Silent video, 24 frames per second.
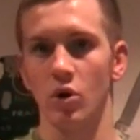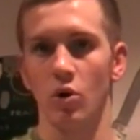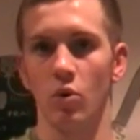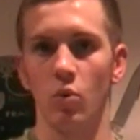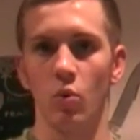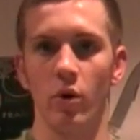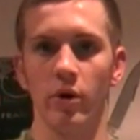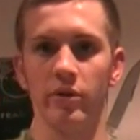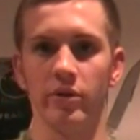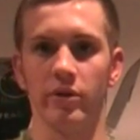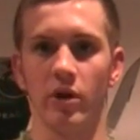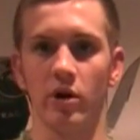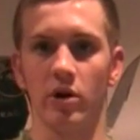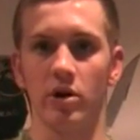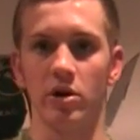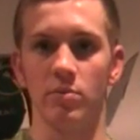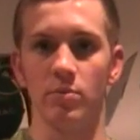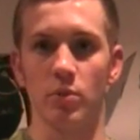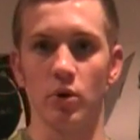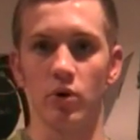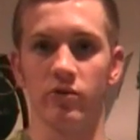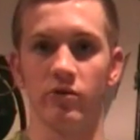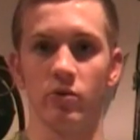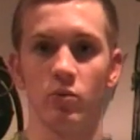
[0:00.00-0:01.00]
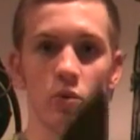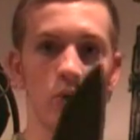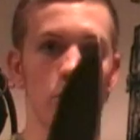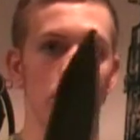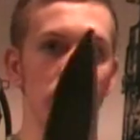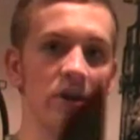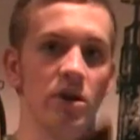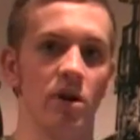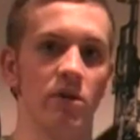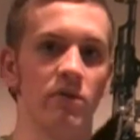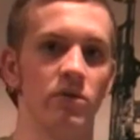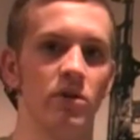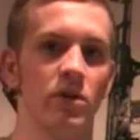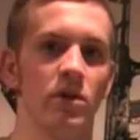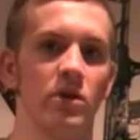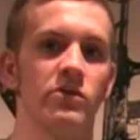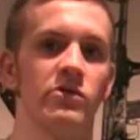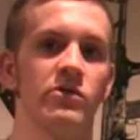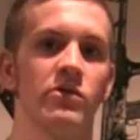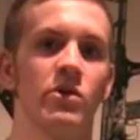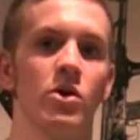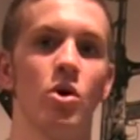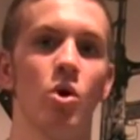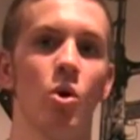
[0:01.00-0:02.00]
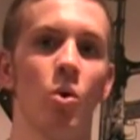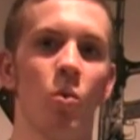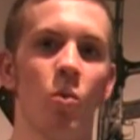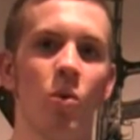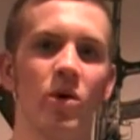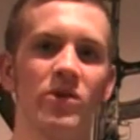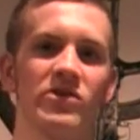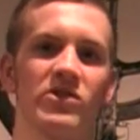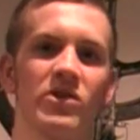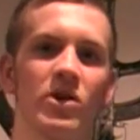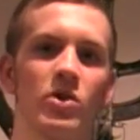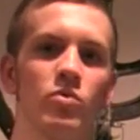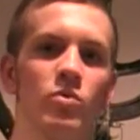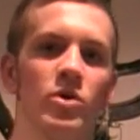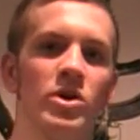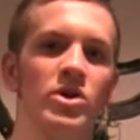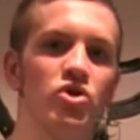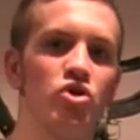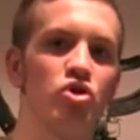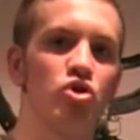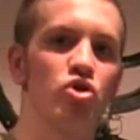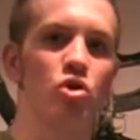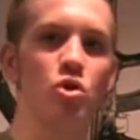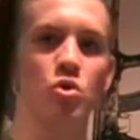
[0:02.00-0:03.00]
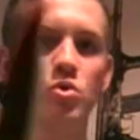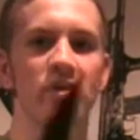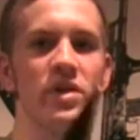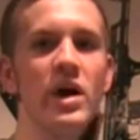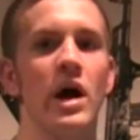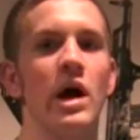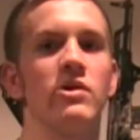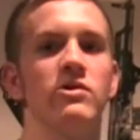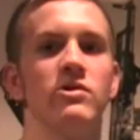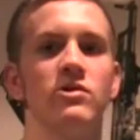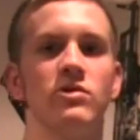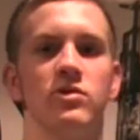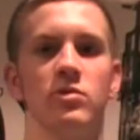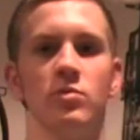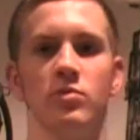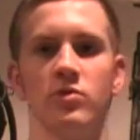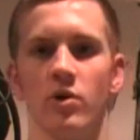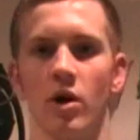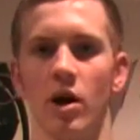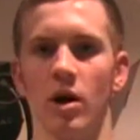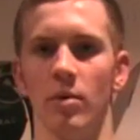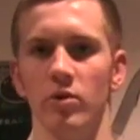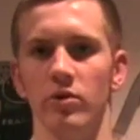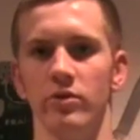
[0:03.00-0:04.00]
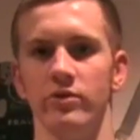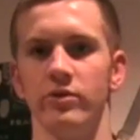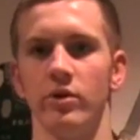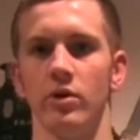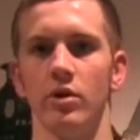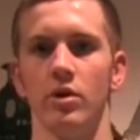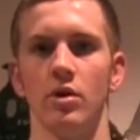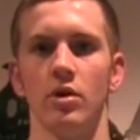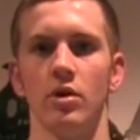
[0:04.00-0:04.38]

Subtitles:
One lucky person will be given this once I reach 2,000 subscribers.